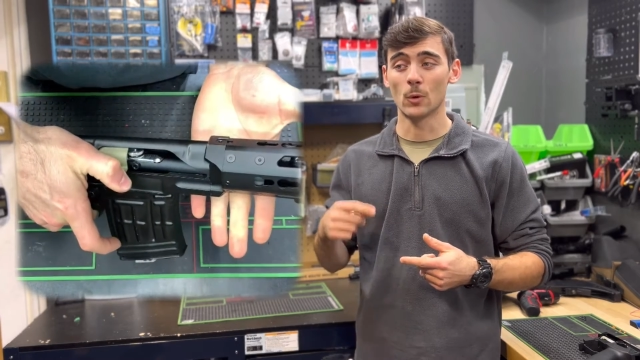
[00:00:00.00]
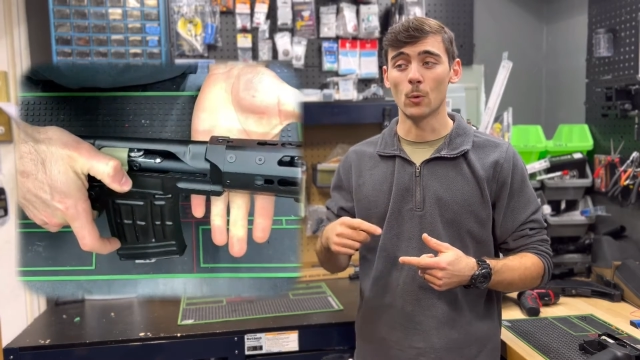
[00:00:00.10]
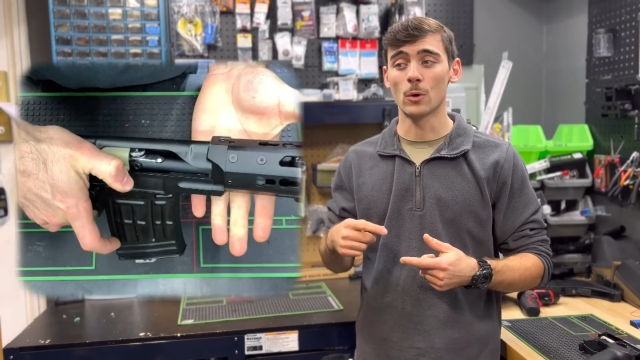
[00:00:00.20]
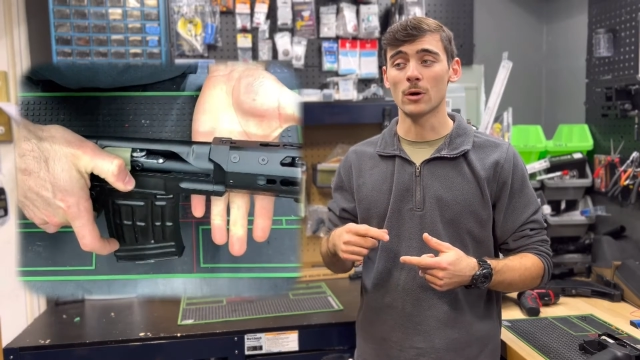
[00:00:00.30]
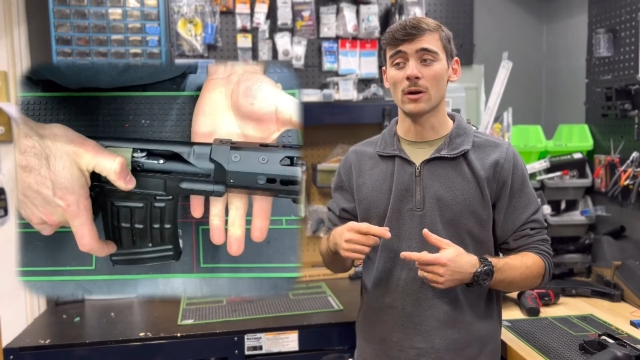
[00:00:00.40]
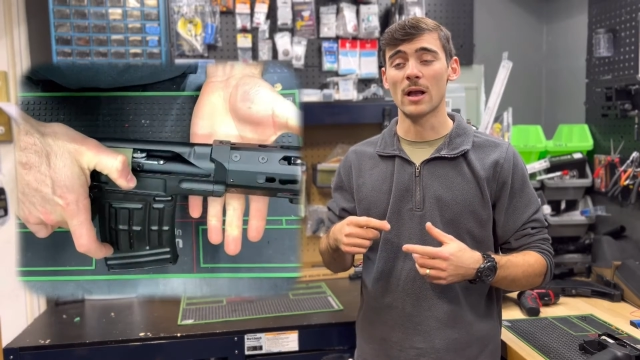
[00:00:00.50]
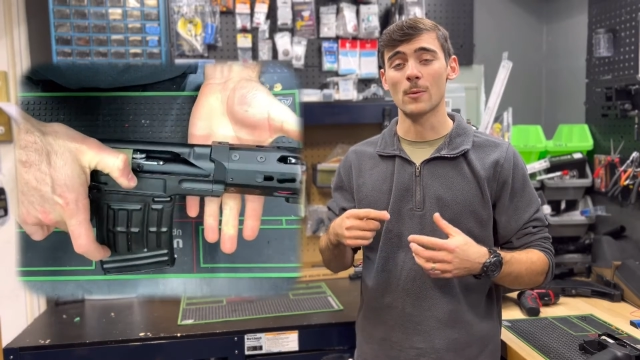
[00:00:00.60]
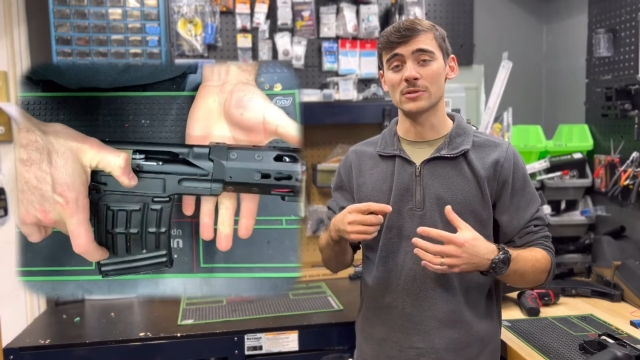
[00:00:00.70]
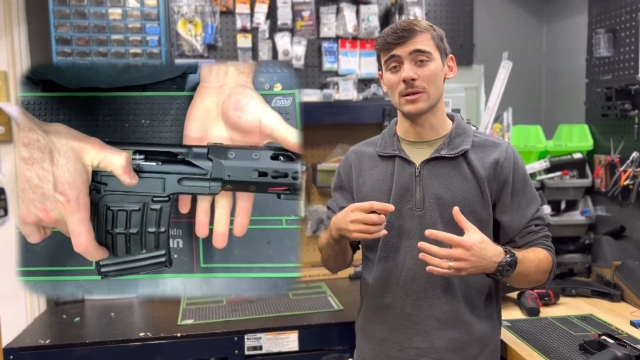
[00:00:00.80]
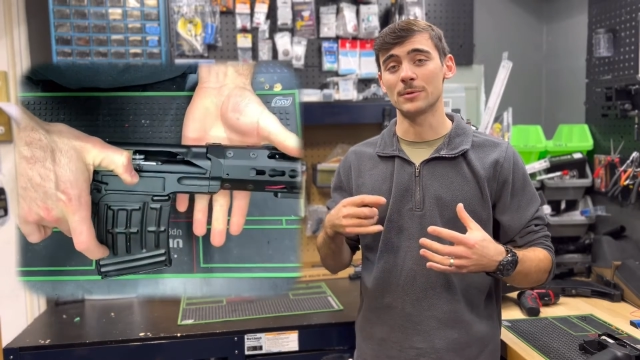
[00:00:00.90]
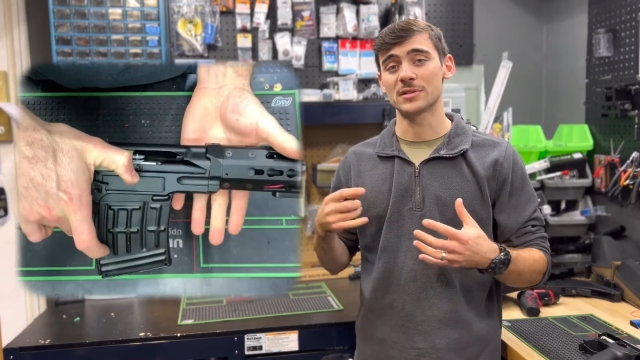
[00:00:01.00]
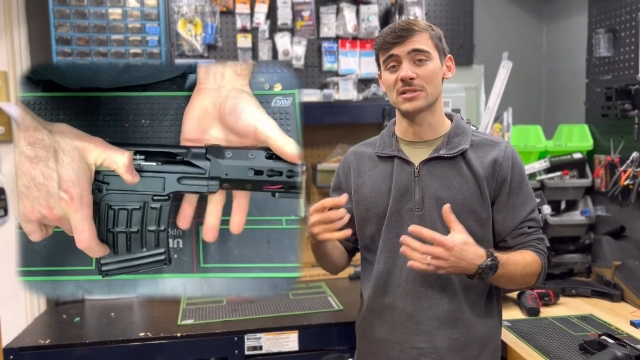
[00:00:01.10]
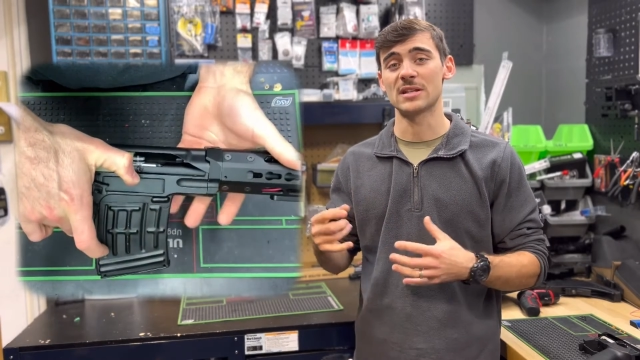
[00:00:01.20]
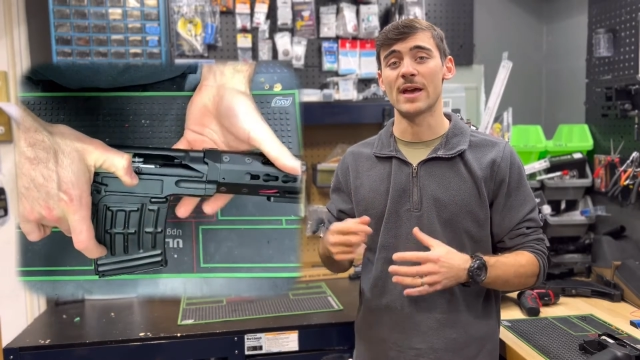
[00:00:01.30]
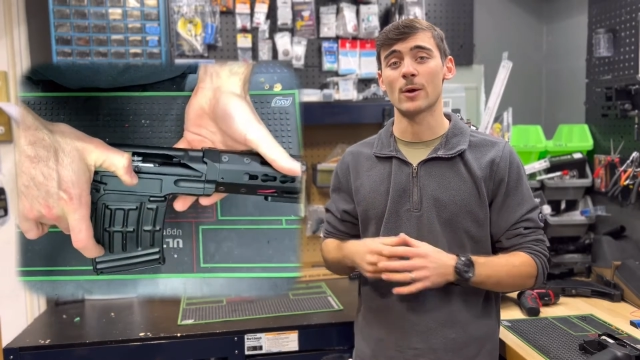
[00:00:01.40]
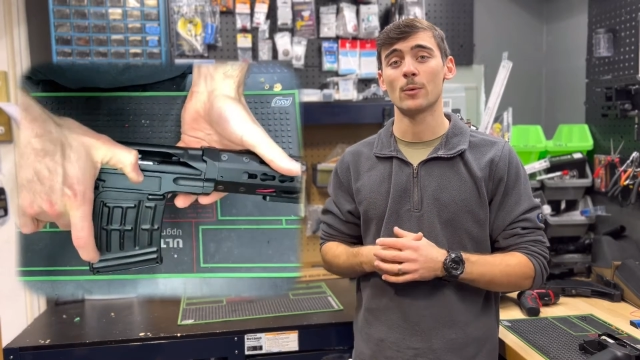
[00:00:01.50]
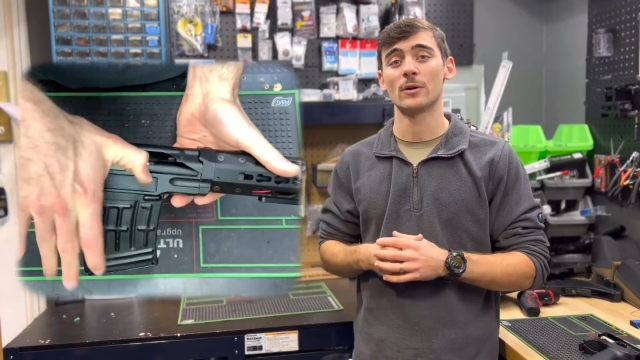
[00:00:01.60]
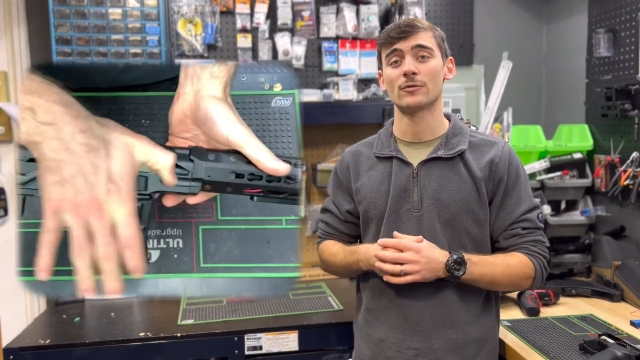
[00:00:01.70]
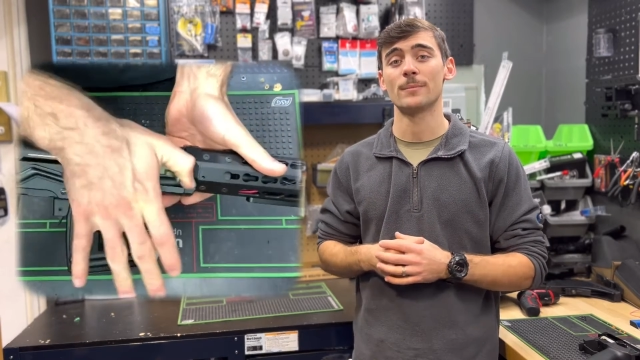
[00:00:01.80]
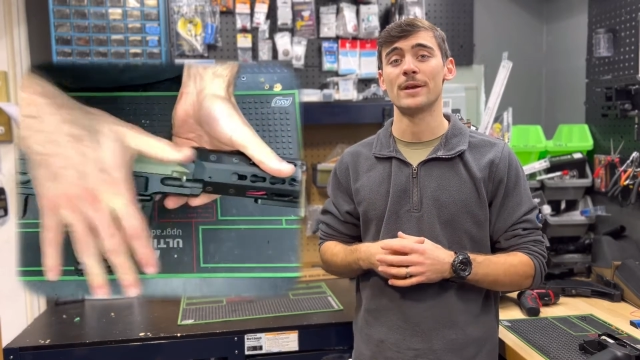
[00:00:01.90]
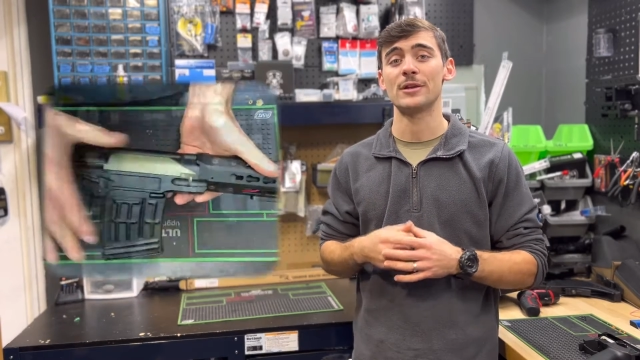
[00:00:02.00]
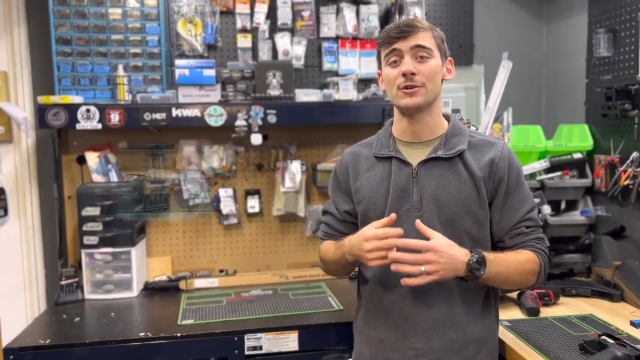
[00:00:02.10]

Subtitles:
or I was able to snag one from a